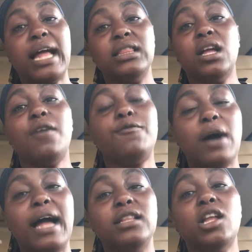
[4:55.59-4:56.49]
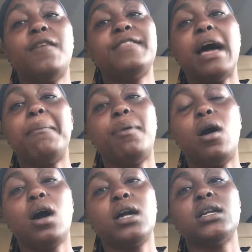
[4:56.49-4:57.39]
I love that
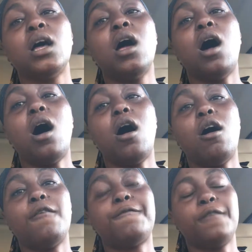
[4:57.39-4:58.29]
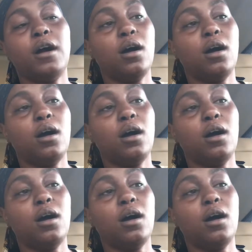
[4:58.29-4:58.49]
part of